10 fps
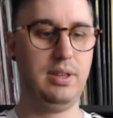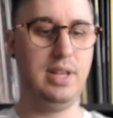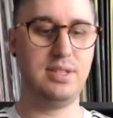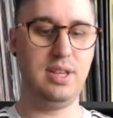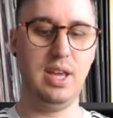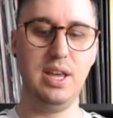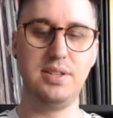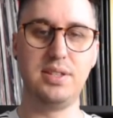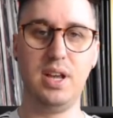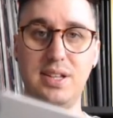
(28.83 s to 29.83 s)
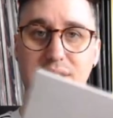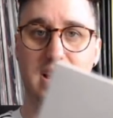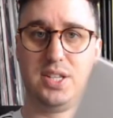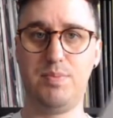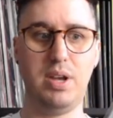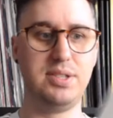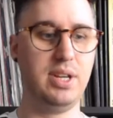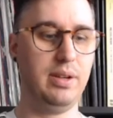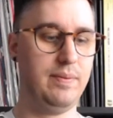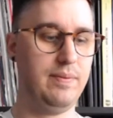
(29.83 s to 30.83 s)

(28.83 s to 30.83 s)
This is a test pressing.